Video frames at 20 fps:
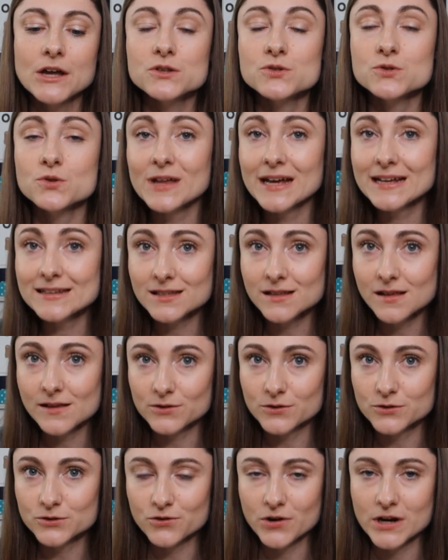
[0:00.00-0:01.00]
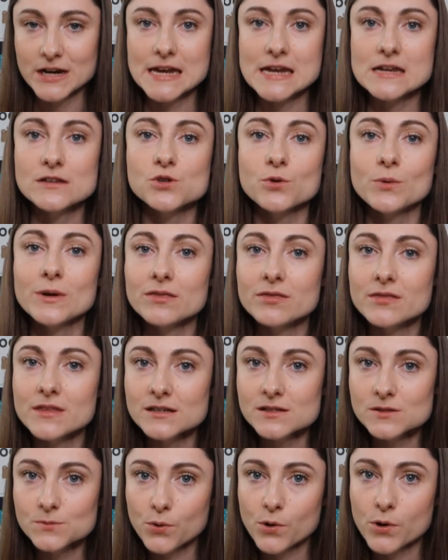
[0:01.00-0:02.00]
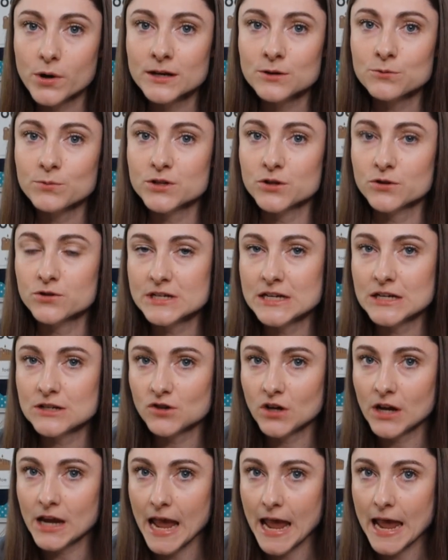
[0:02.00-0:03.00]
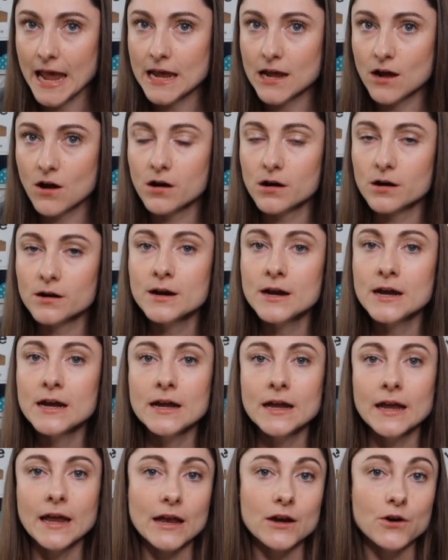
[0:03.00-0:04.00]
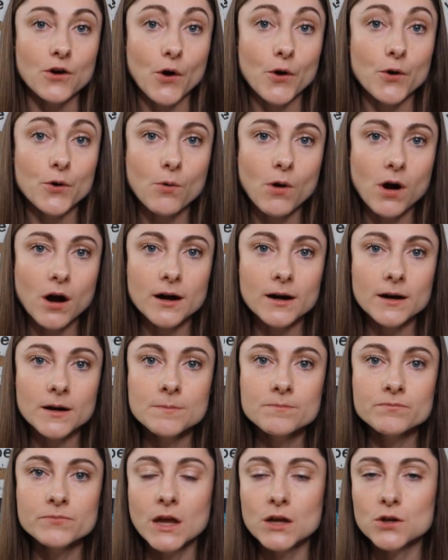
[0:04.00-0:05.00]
So that's a little tricky. So at this point, when you're teaching AR and OR,